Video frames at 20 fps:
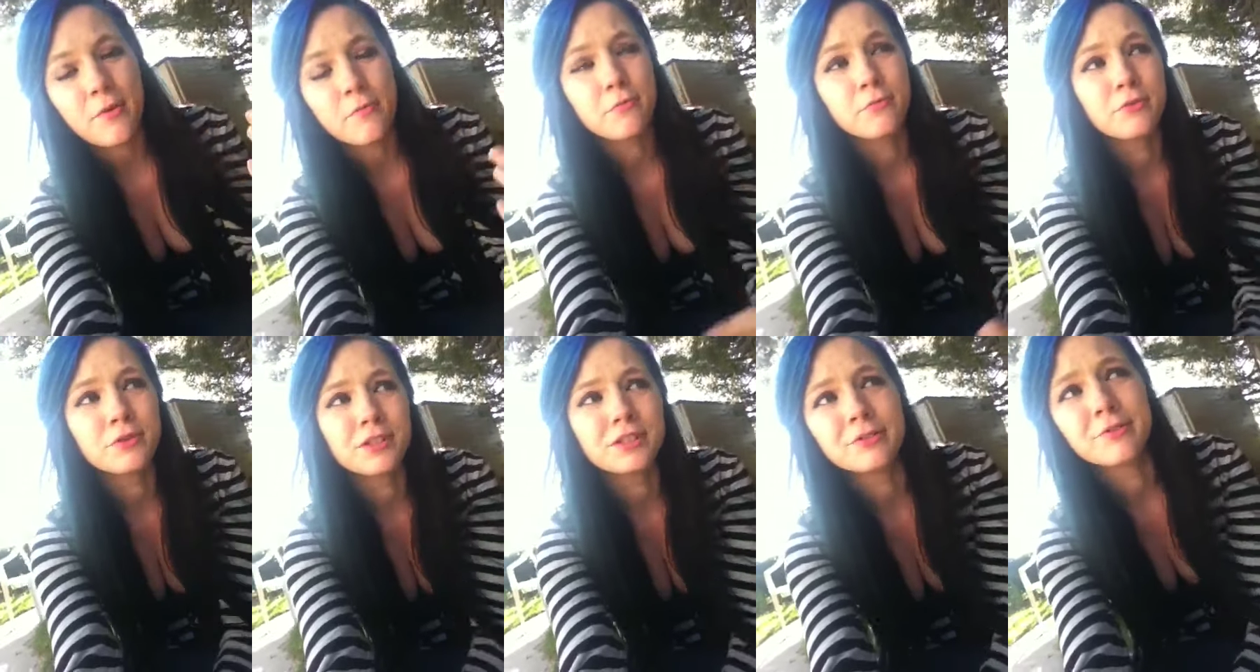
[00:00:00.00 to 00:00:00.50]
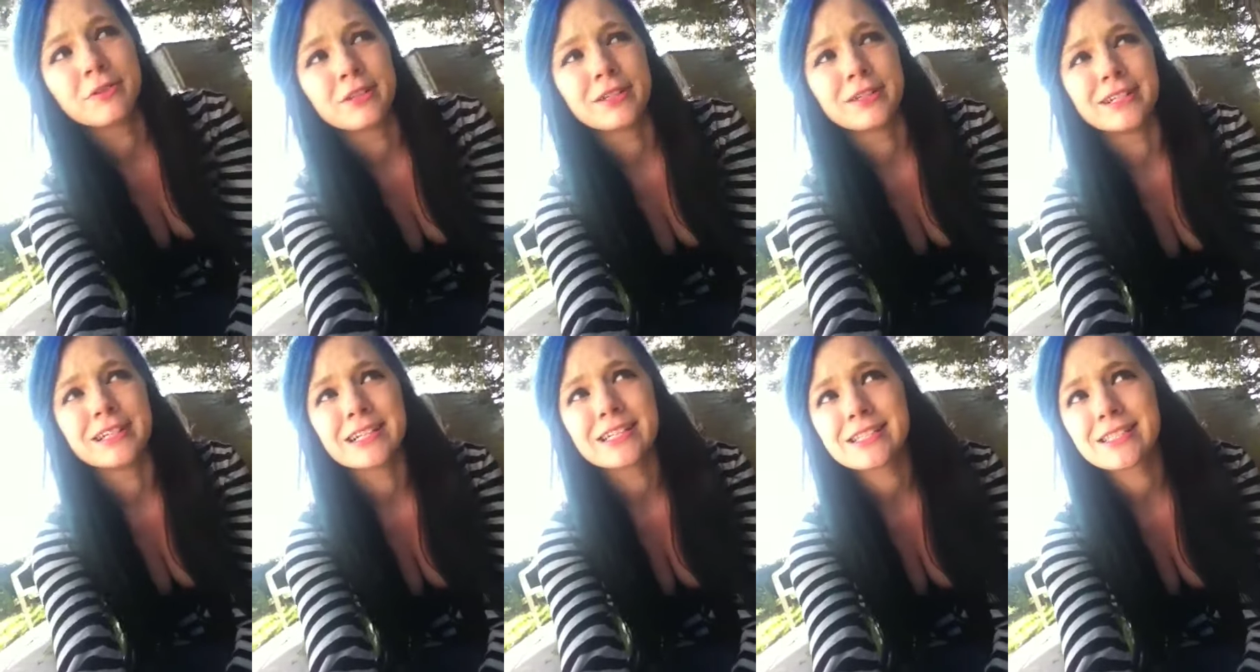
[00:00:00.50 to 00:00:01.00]
I'm really,
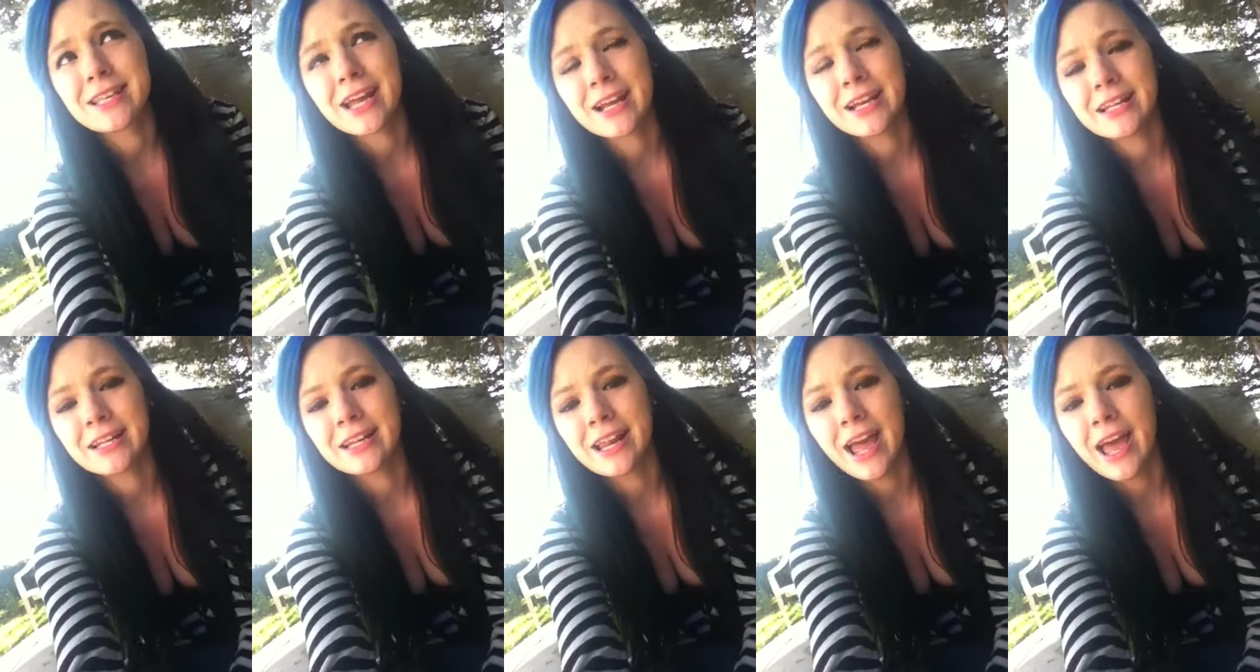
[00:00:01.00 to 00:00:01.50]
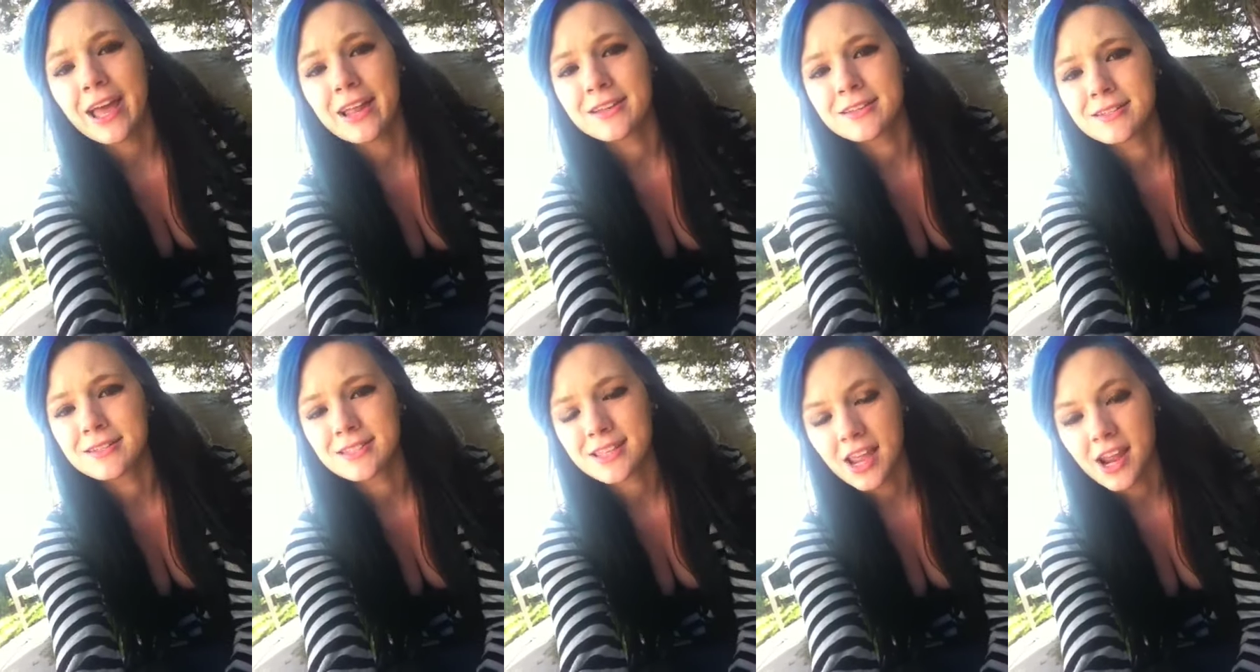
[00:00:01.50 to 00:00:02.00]
really excited
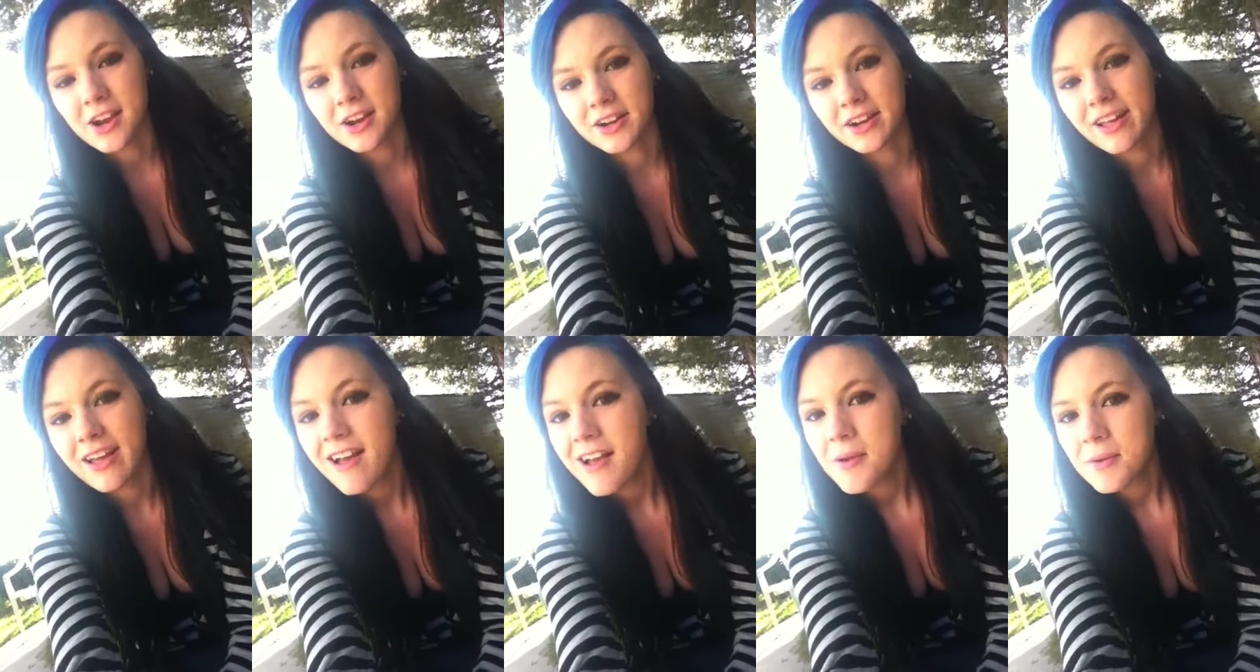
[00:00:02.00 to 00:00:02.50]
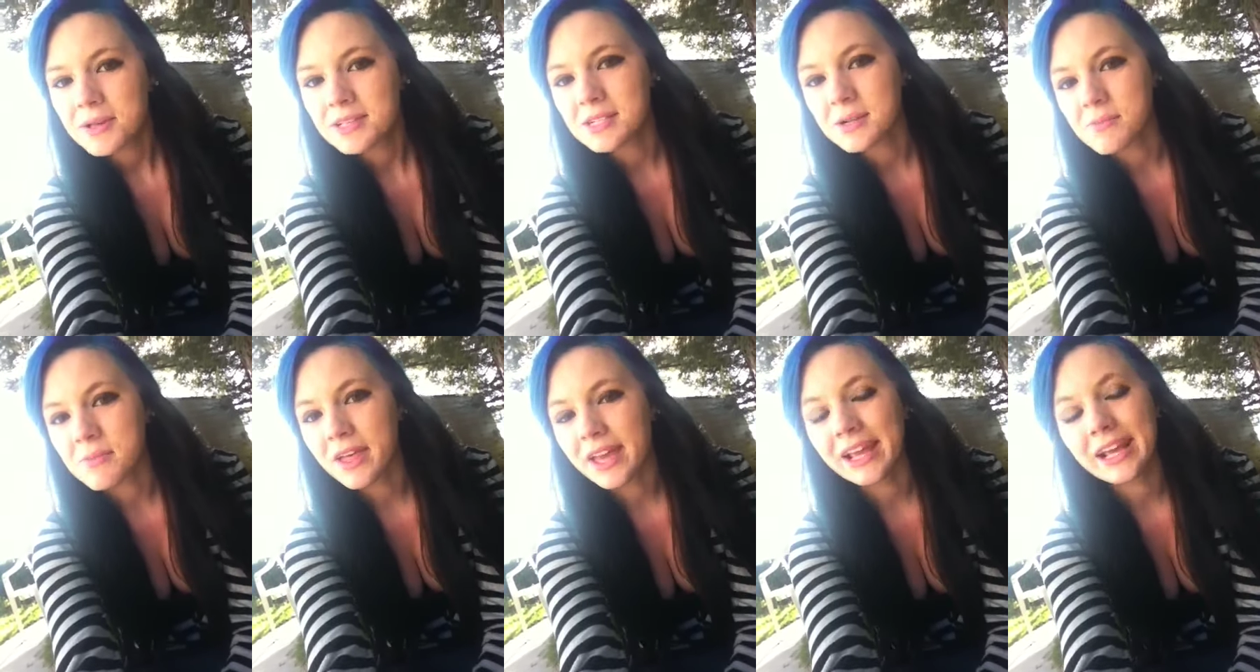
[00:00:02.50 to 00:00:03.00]
and scared because
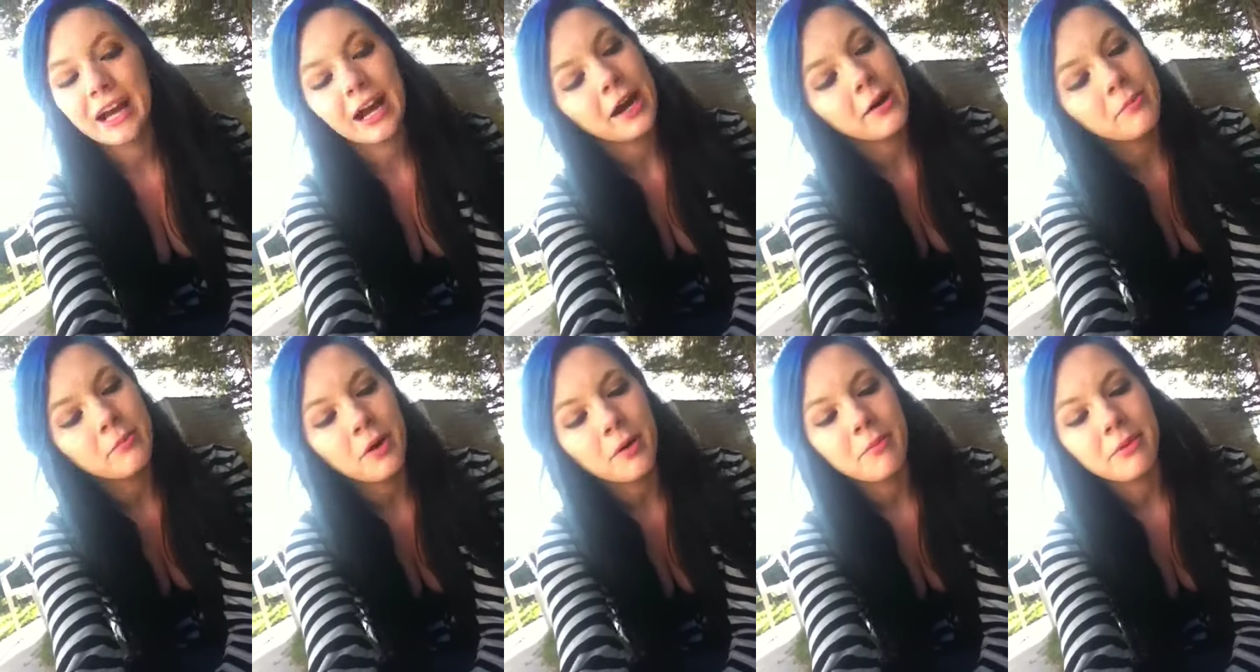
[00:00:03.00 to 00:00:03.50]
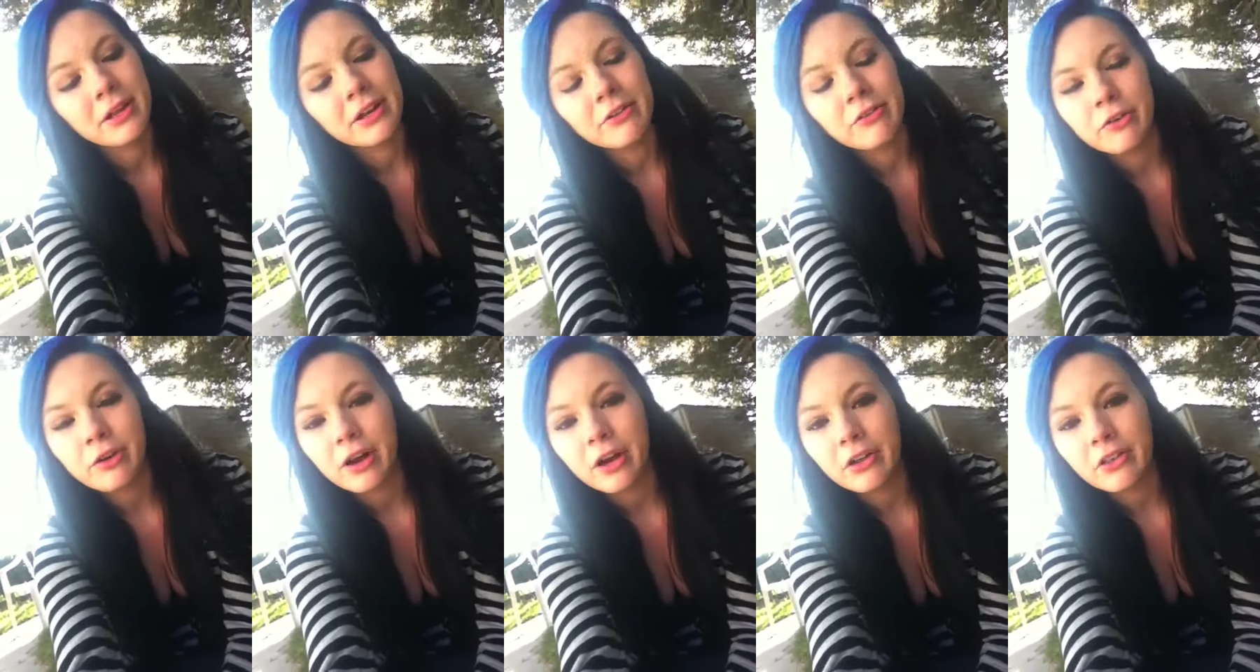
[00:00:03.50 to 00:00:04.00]
I'm like, I'm probably
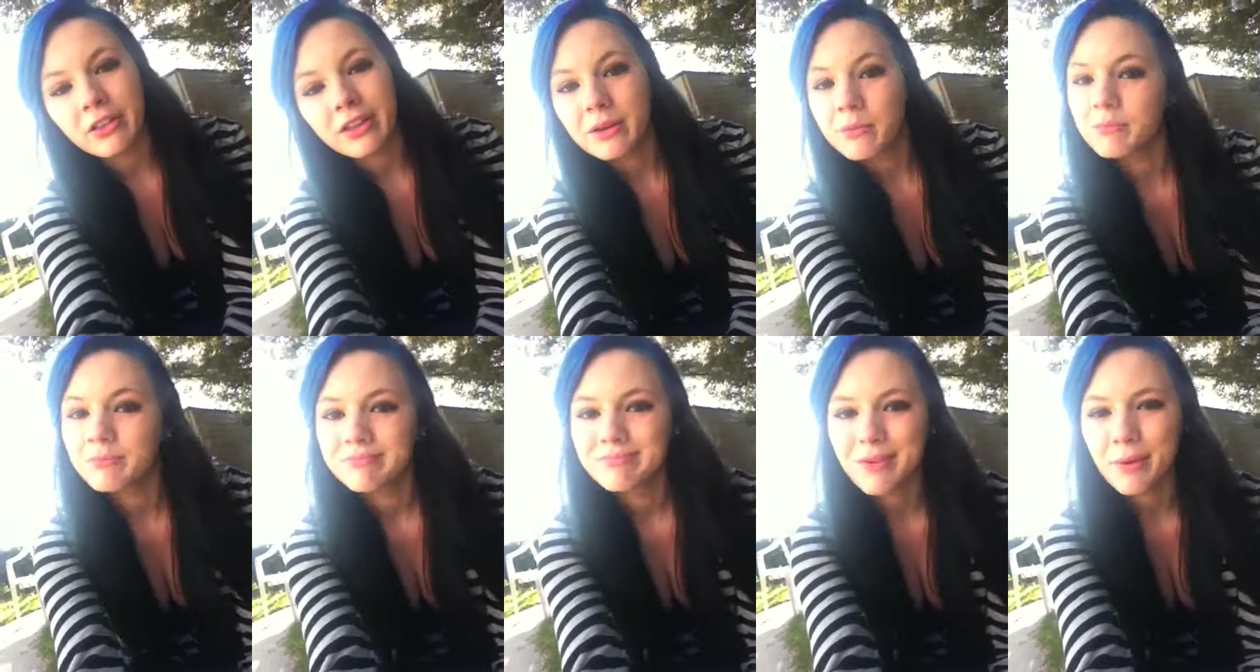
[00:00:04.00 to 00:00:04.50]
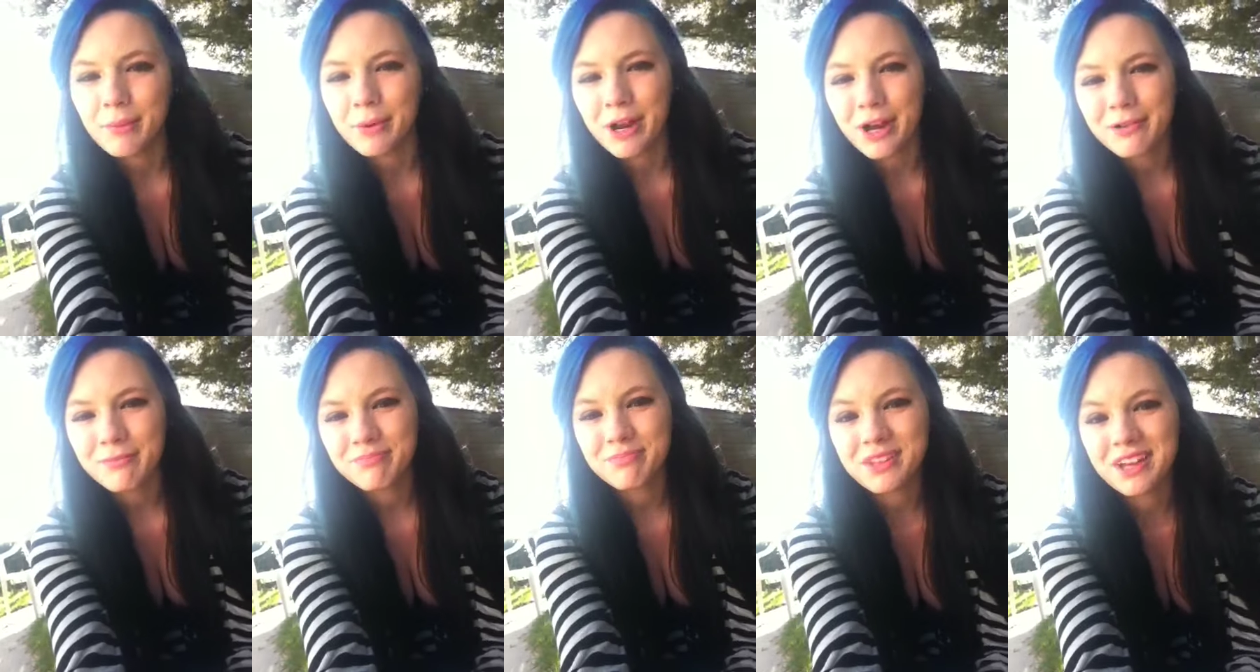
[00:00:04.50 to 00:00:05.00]
gonna look ugly. Maybe
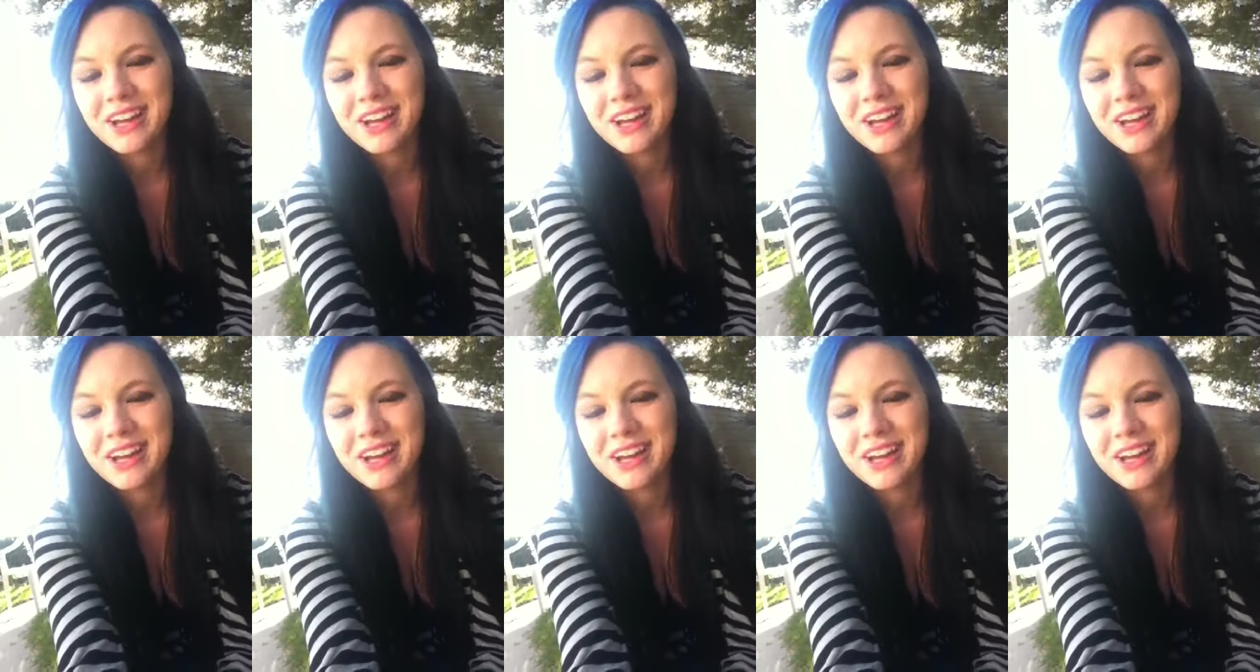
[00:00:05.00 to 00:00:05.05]
not.